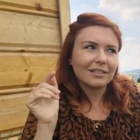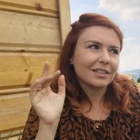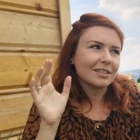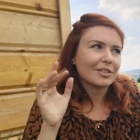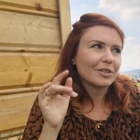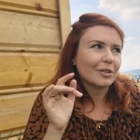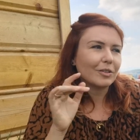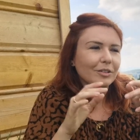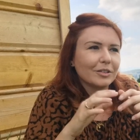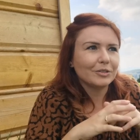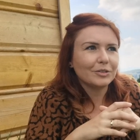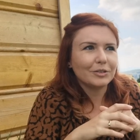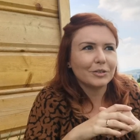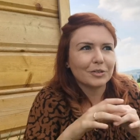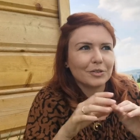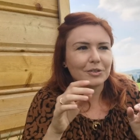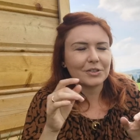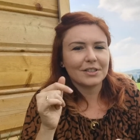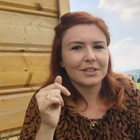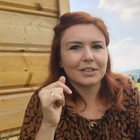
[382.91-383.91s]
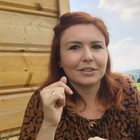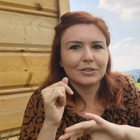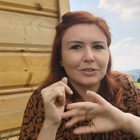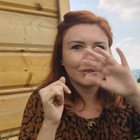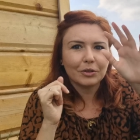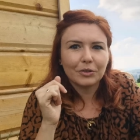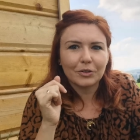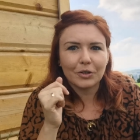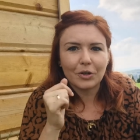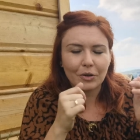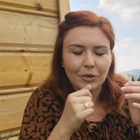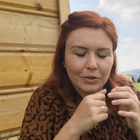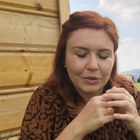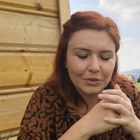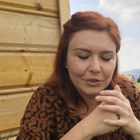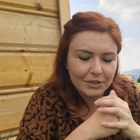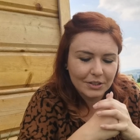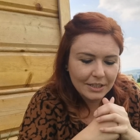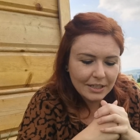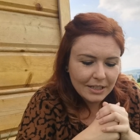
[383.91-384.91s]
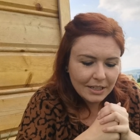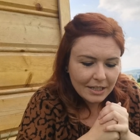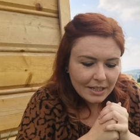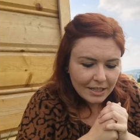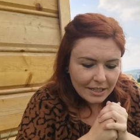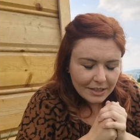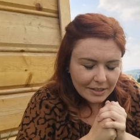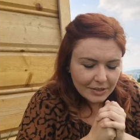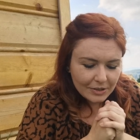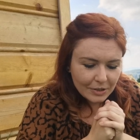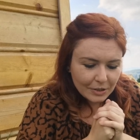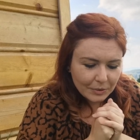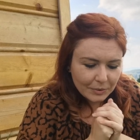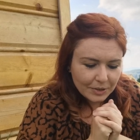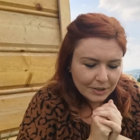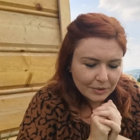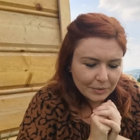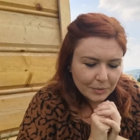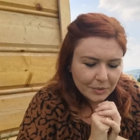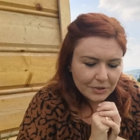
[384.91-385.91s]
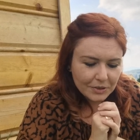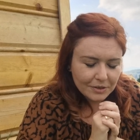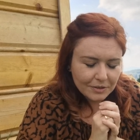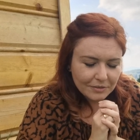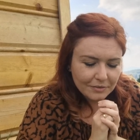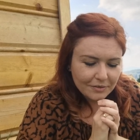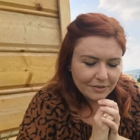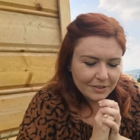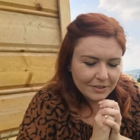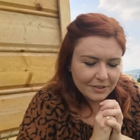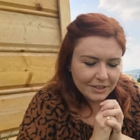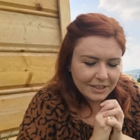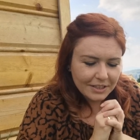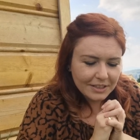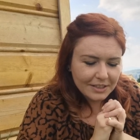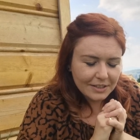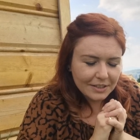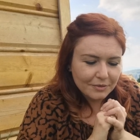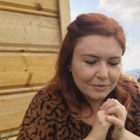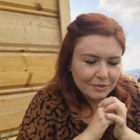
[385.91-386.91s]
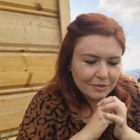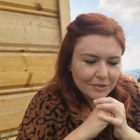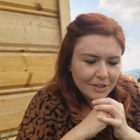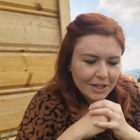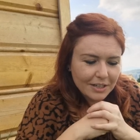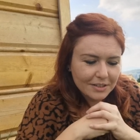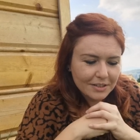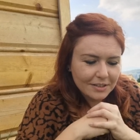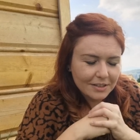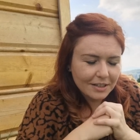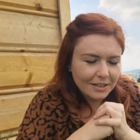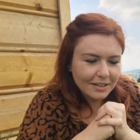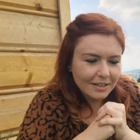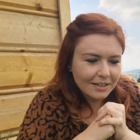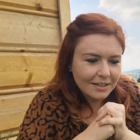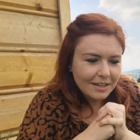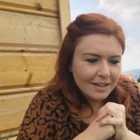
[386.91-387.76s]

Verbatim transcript: let's call it doors the door holes so it wasn't very easy for us